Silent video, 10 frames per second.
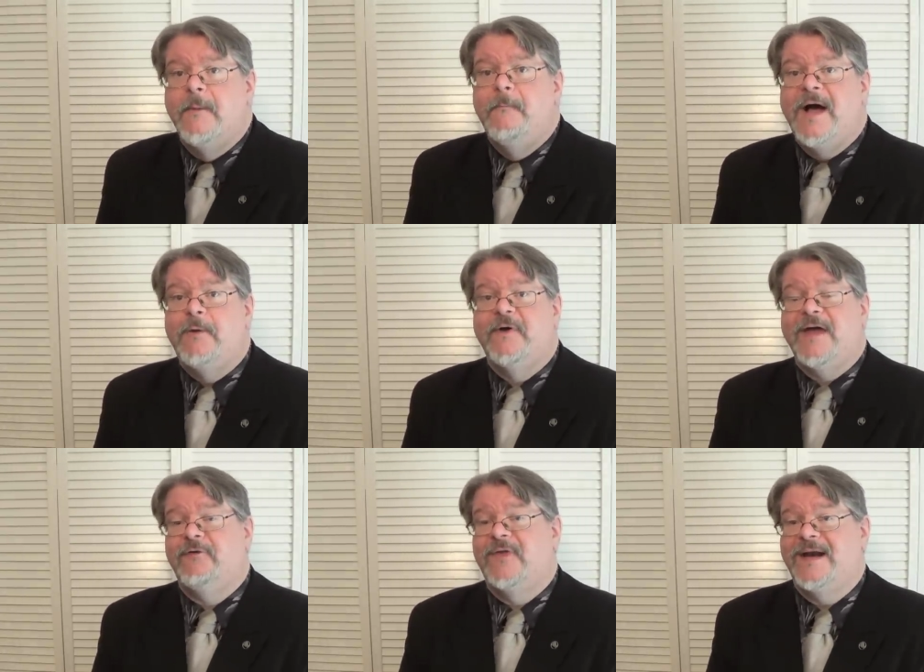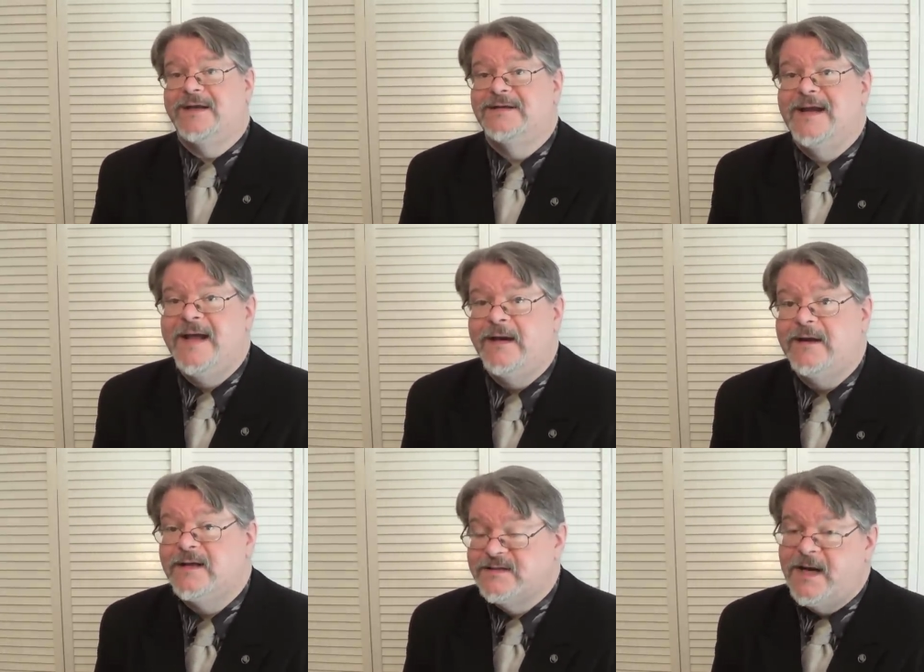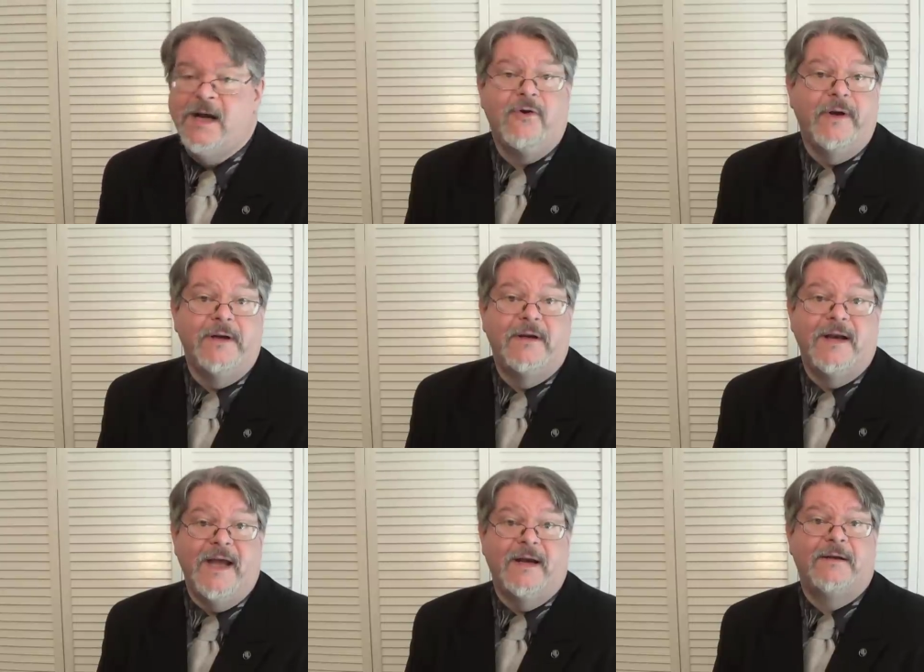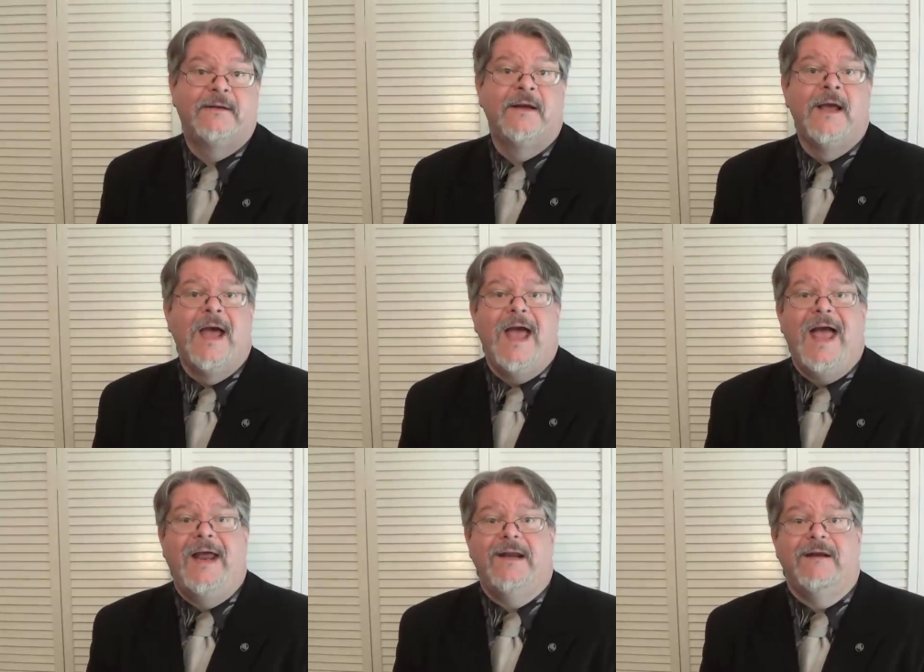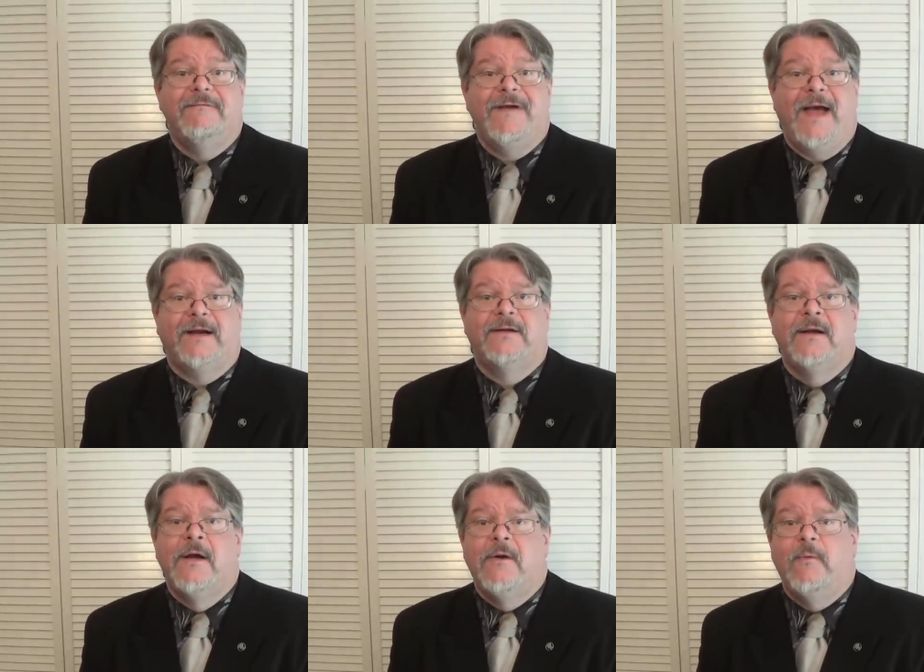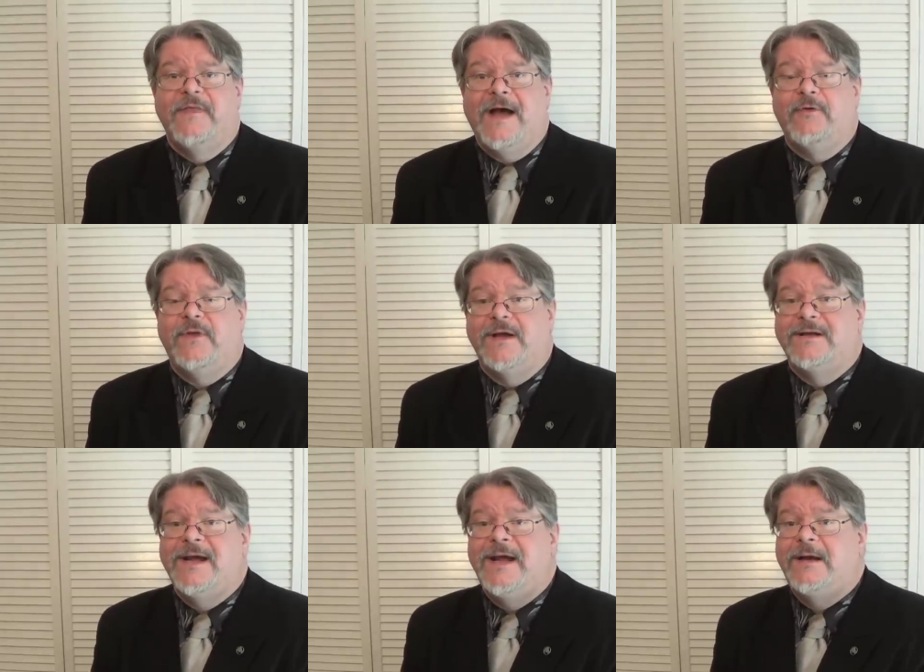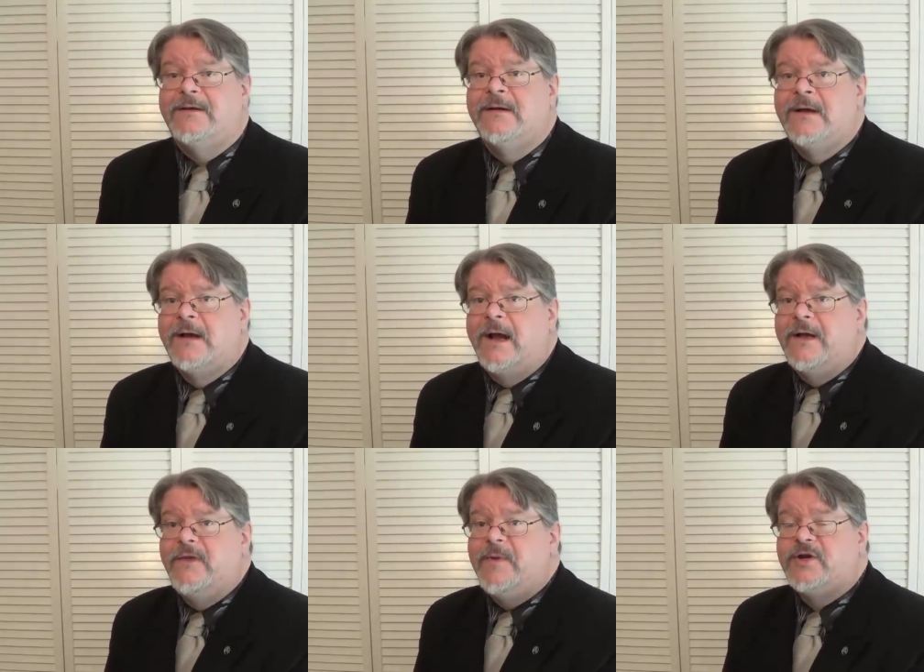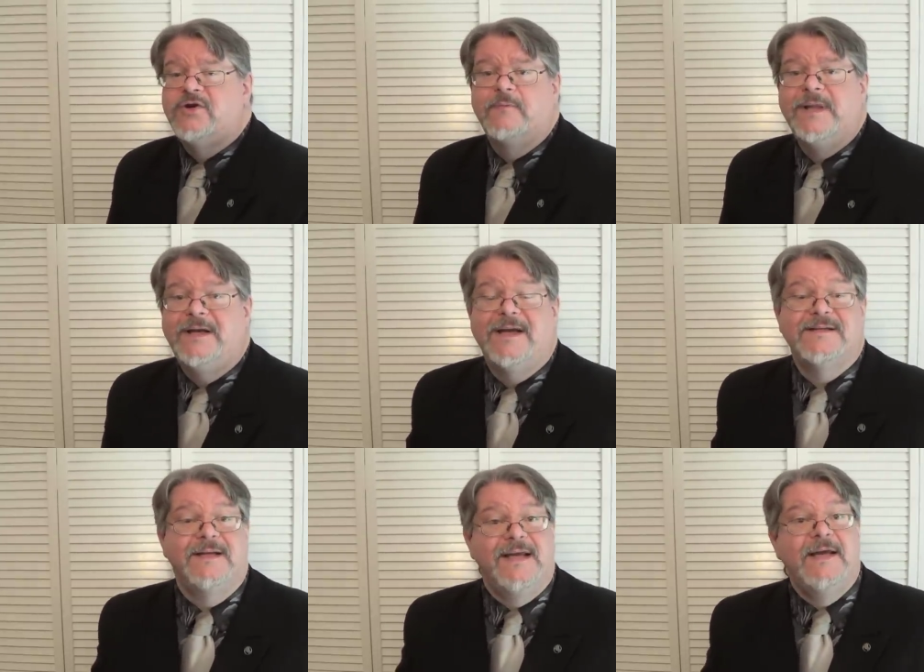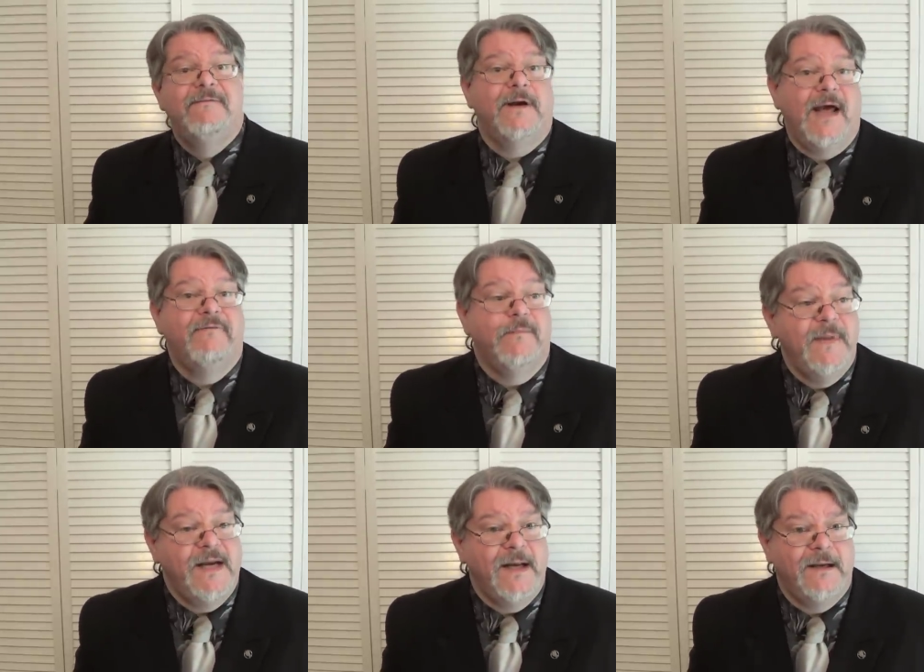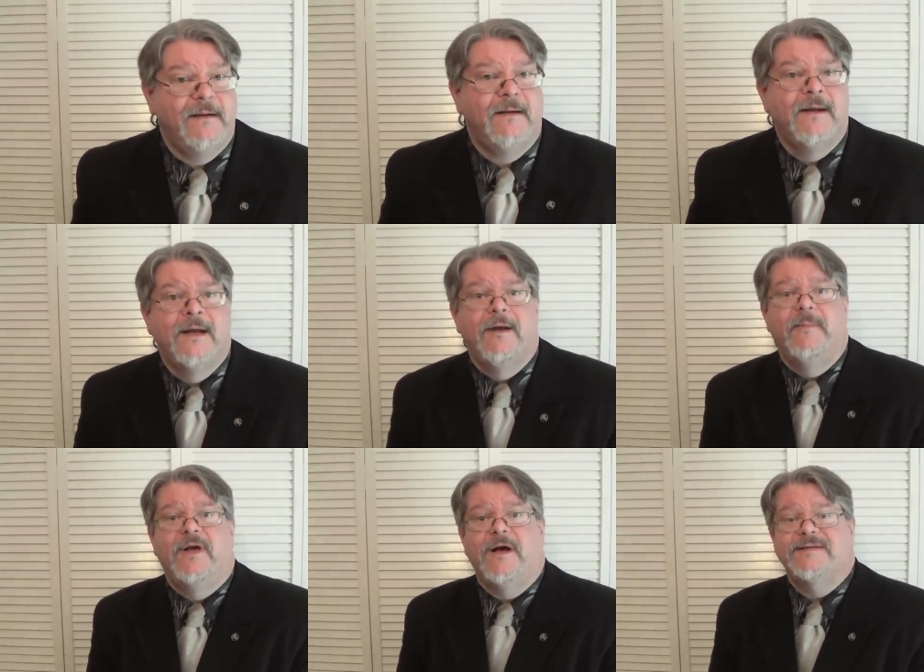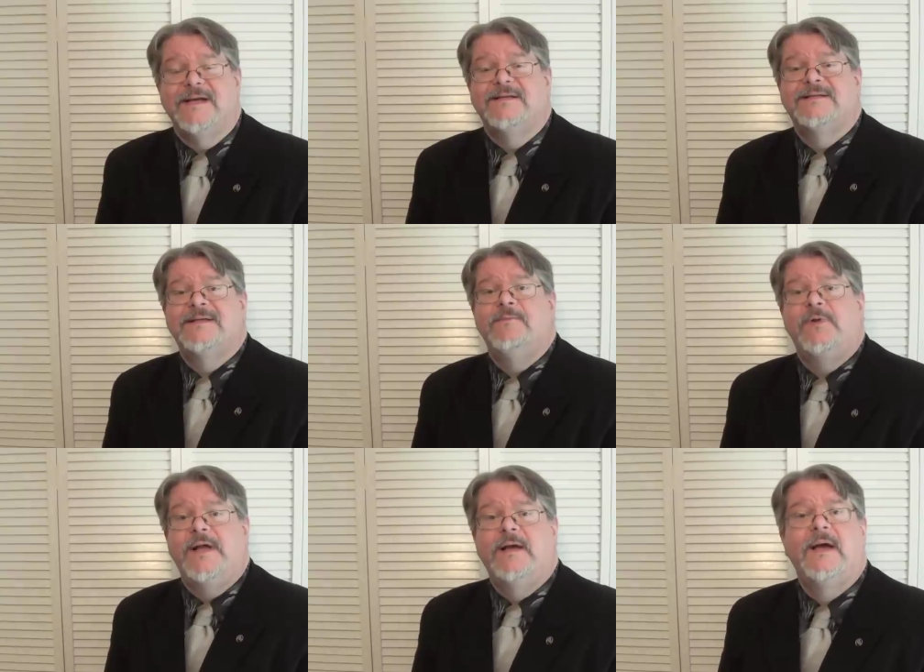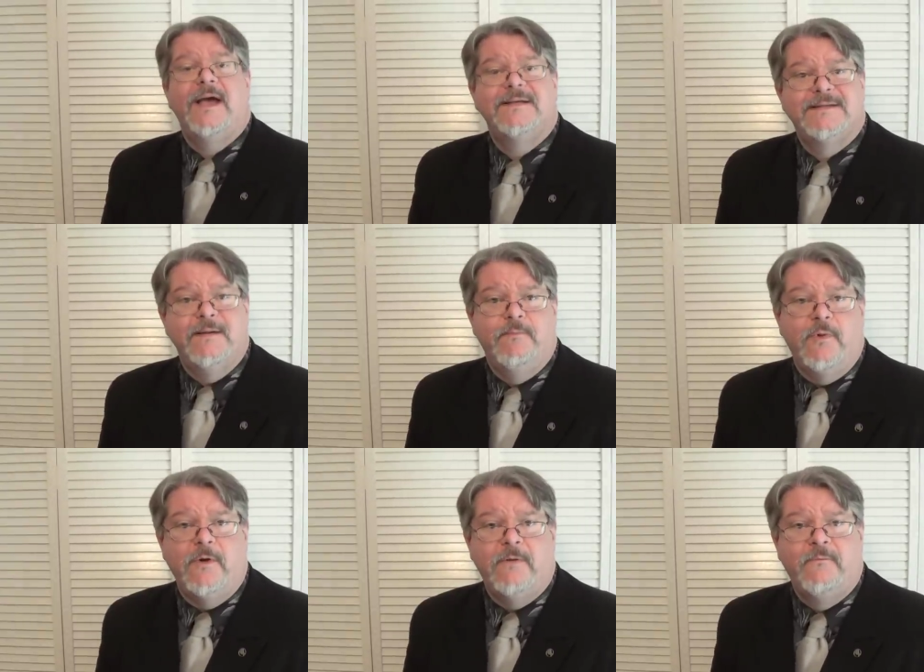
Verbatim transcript: But without that intent, it's not going to connect. And in fact, without the intent, the picture really doesn't even have a meaning because it's simply a symbol.